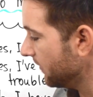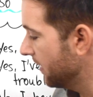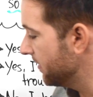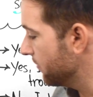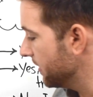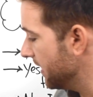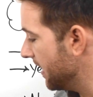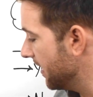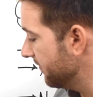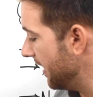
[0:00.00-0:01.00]
and then we
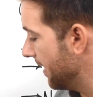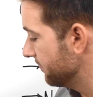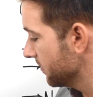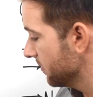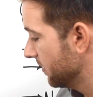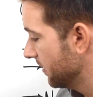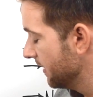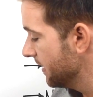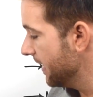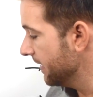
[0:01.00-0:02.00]
have ever,
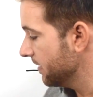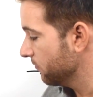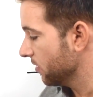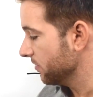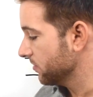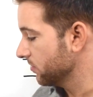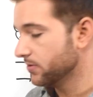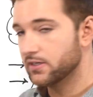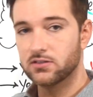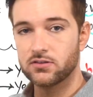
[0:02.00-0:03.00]
and then we're also
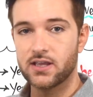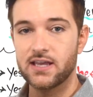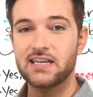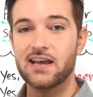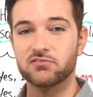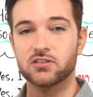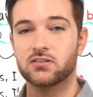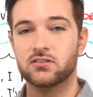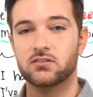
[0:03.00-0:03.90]
going to look at never.